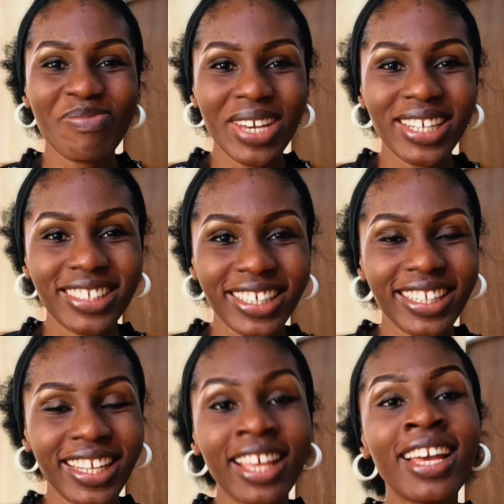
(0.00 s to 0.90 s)

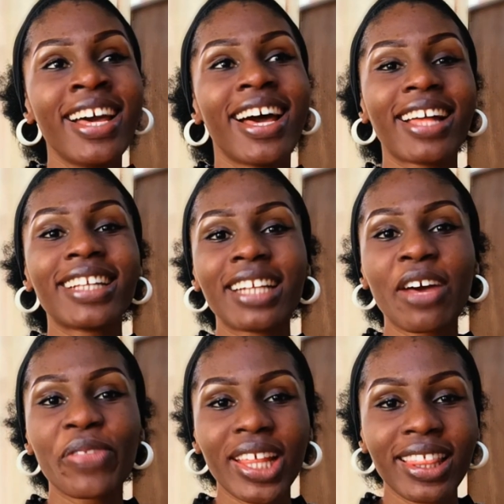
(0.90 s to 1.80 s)
basically. And then
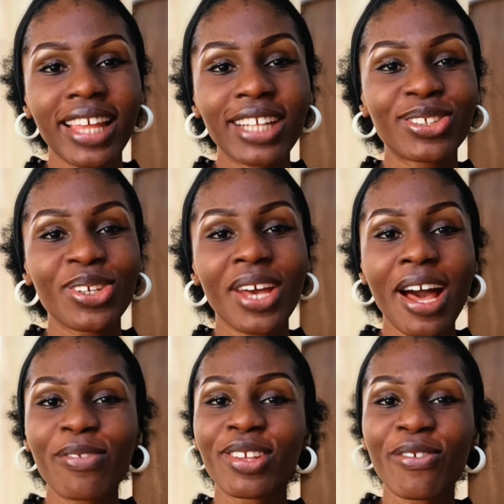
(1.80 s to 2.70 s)
after that, you
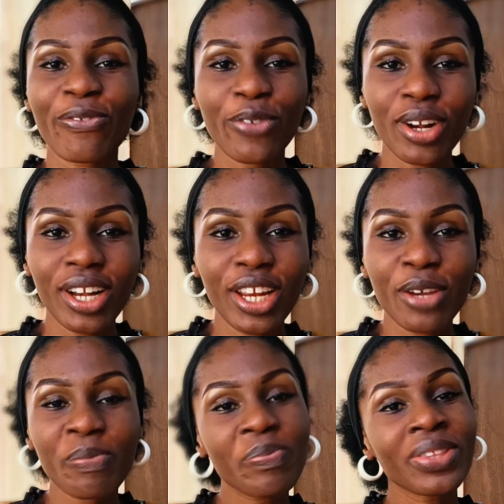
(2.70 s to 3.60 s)
have the
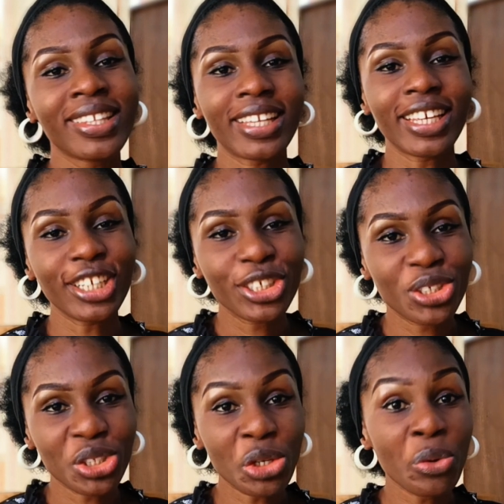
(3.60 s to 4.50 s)
volume, the
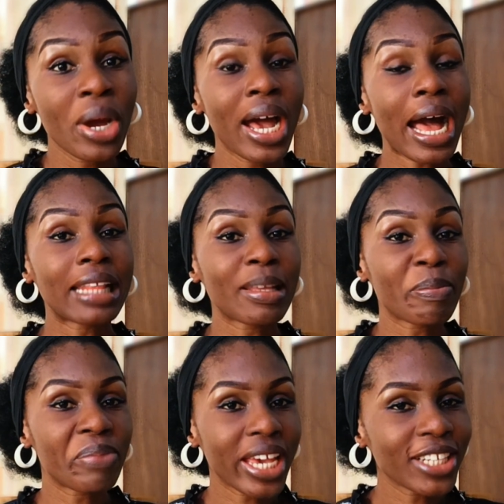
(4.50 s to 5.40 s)
issue, and the
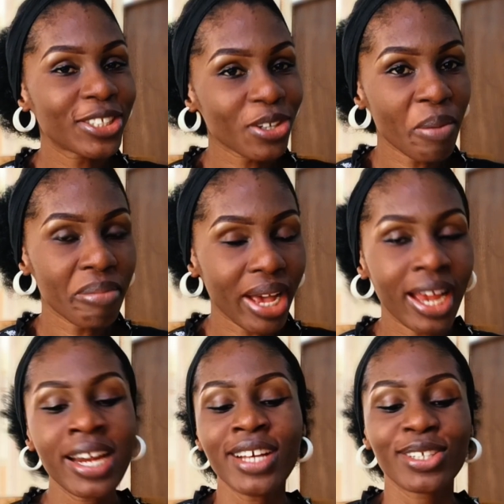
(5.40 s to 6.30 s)
page
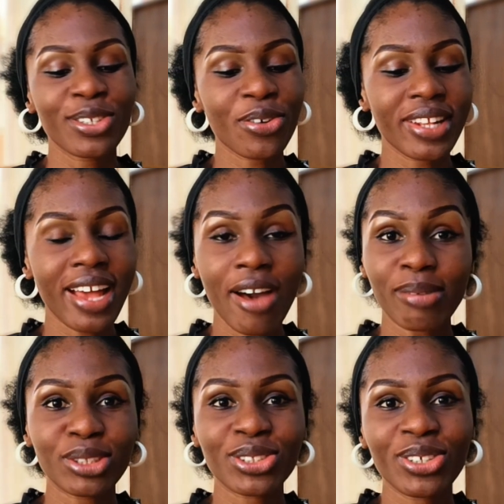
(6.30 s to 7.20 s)
number. So now
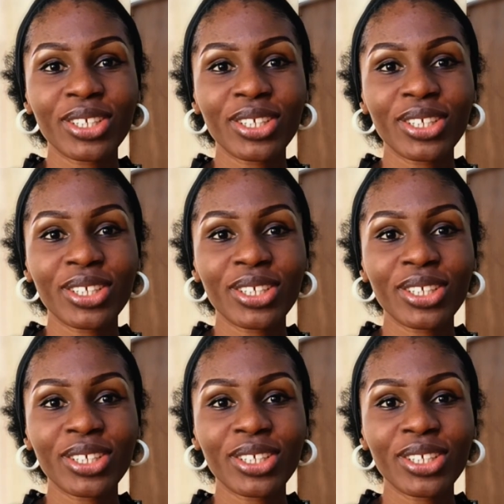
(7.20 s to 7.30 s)
I'm just